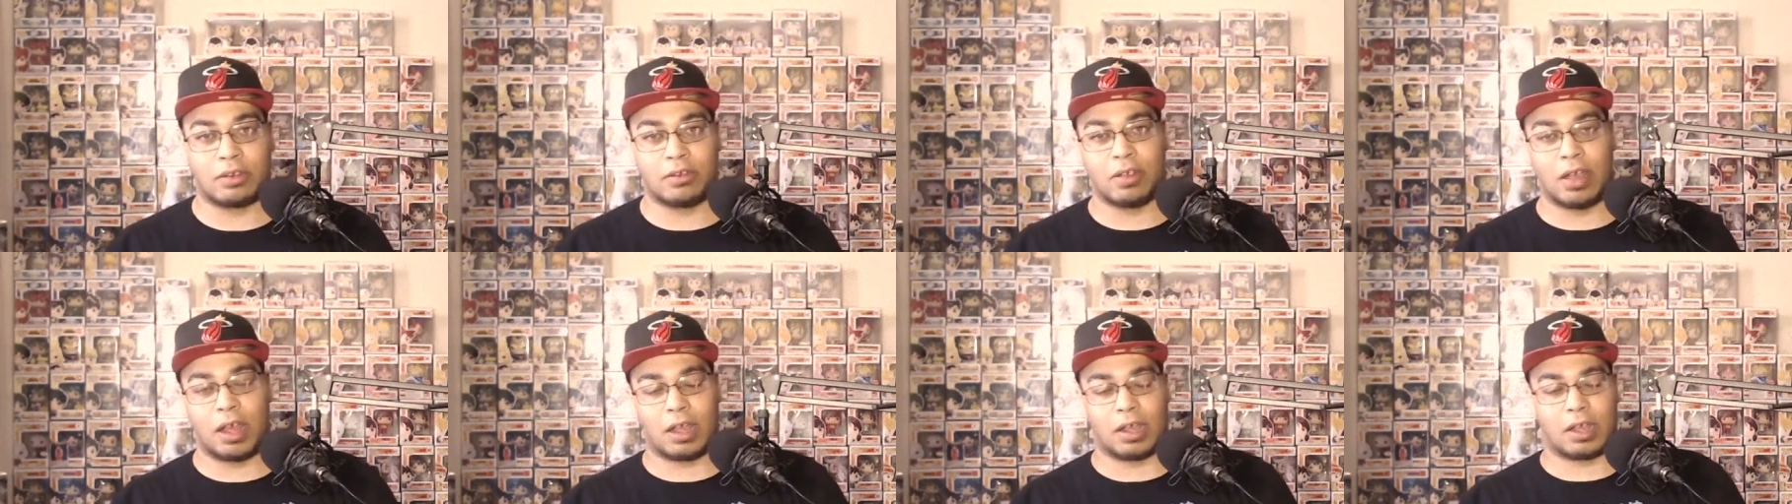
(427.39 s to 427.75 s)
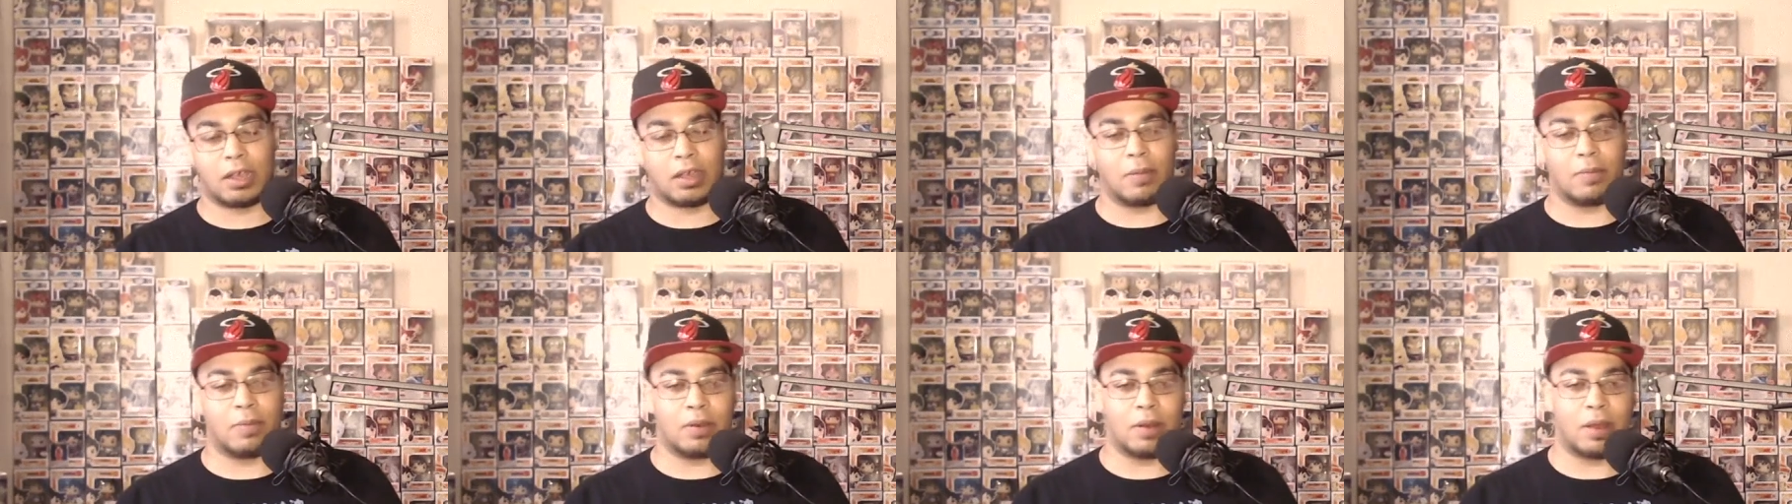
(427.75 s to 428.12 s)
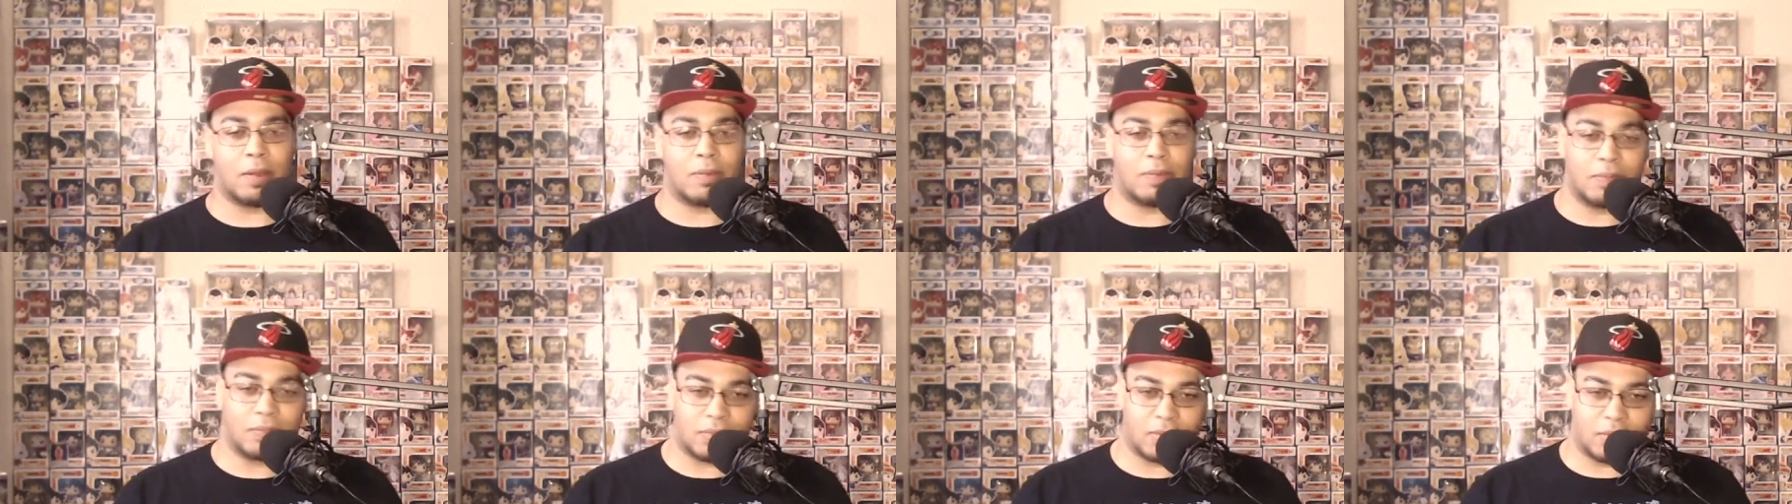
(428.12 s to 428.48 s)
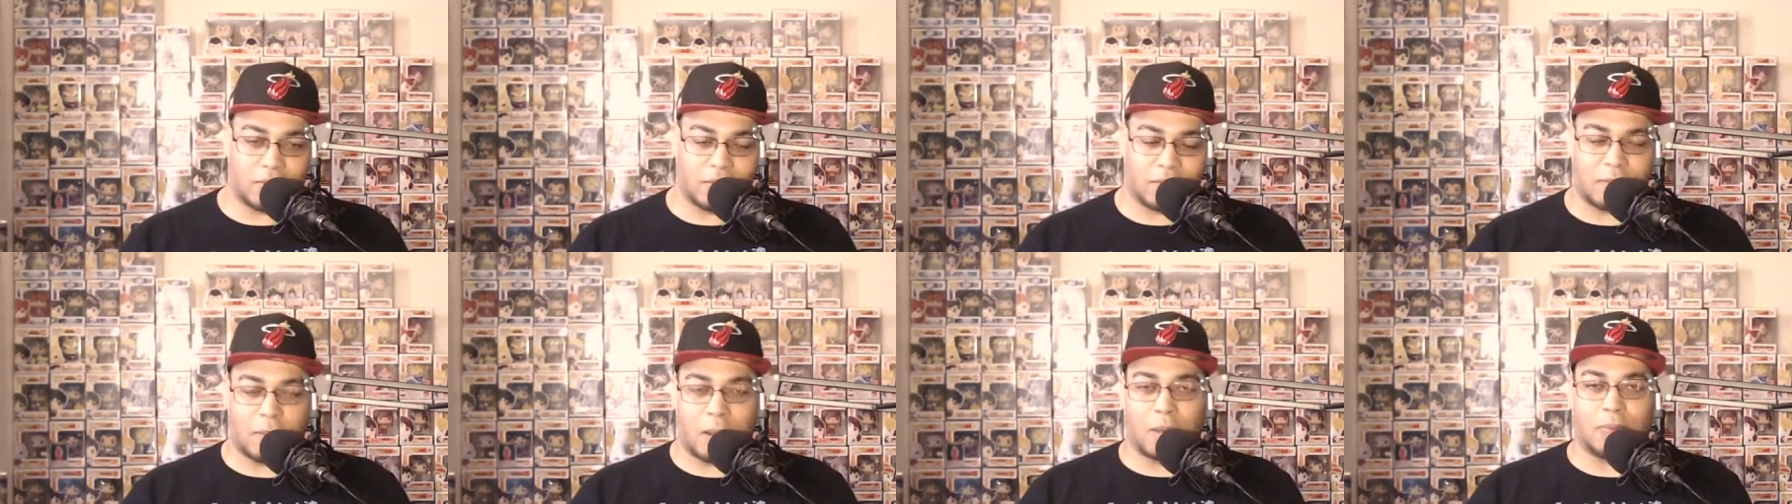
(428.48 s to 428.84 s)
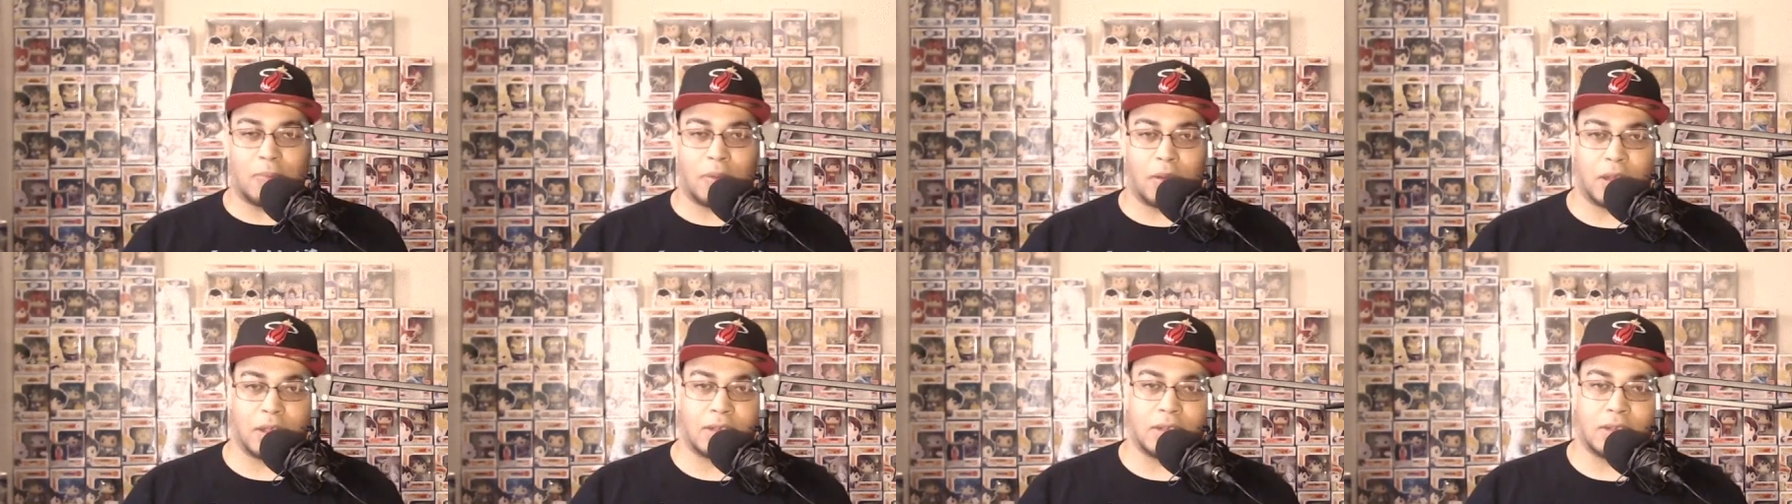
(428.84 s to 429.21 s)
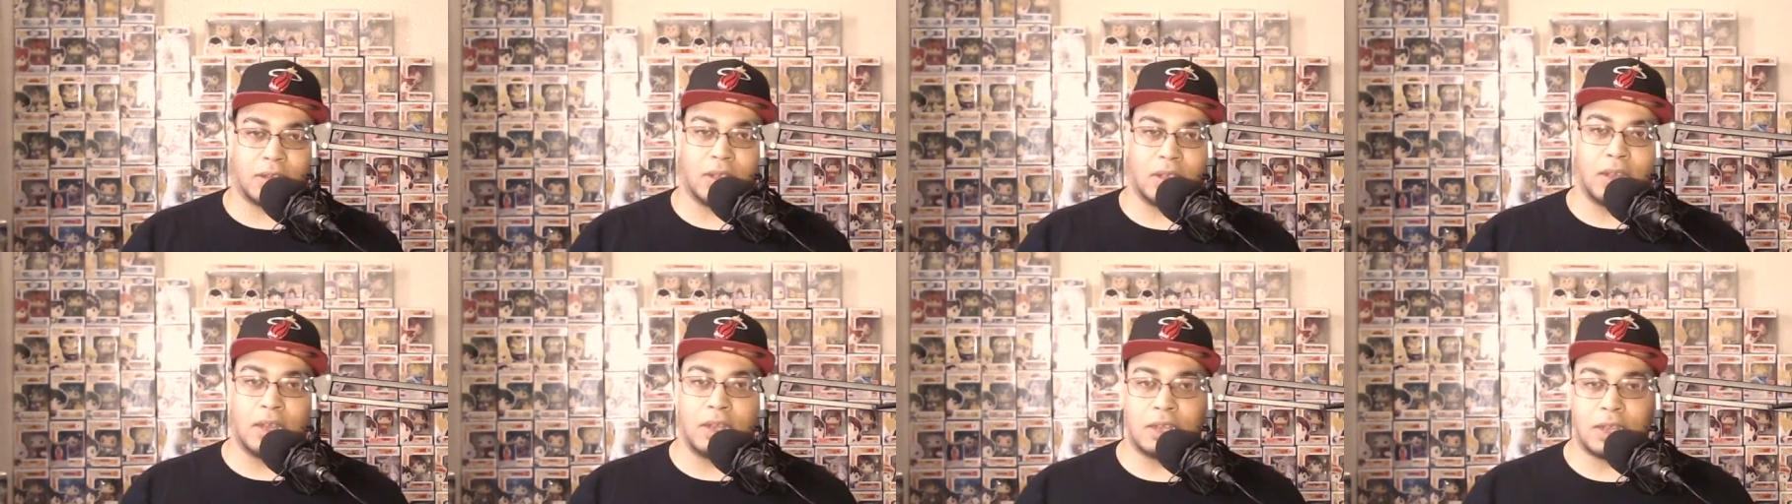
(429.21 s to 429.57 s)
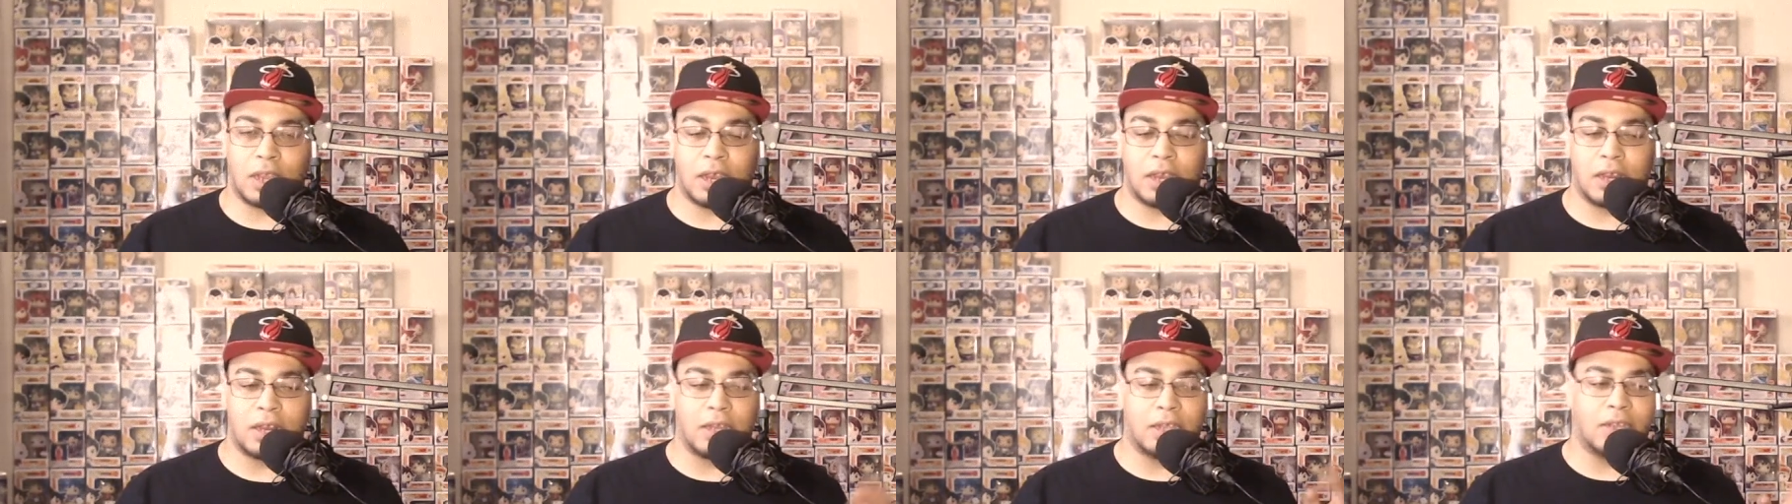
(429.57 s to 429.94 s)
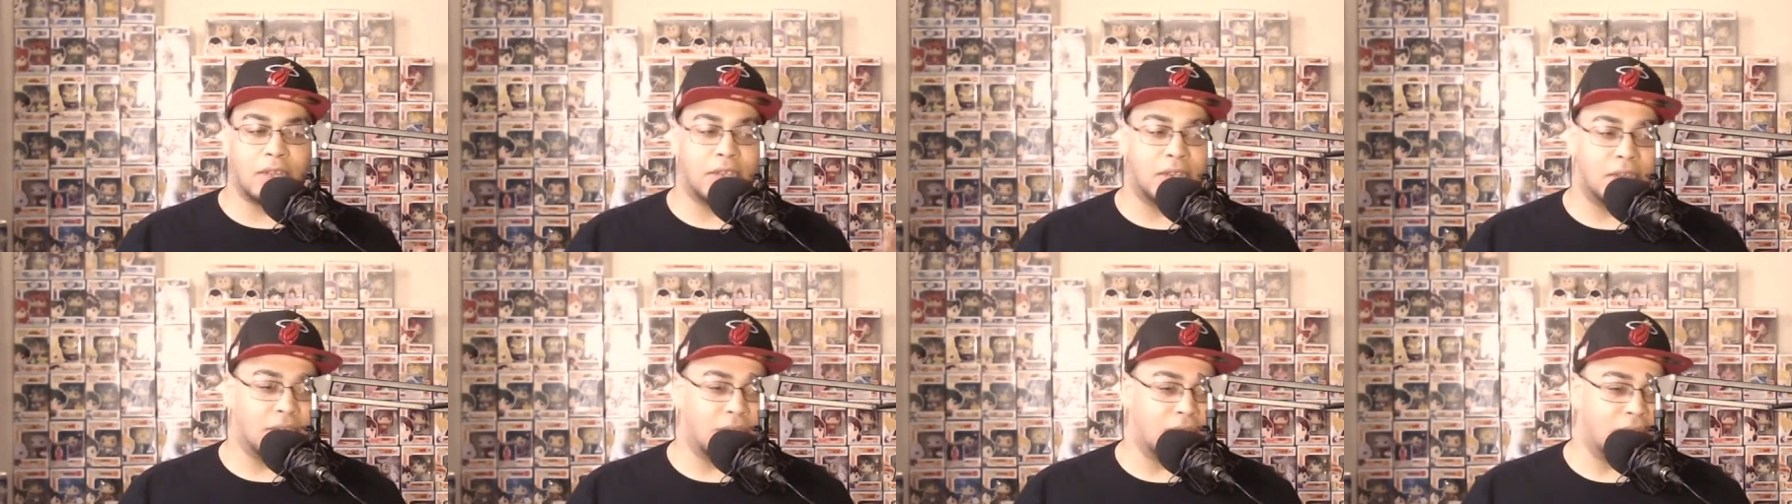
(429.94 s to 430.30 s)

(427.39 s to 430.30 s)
you got coming up pop wise. Take it easy.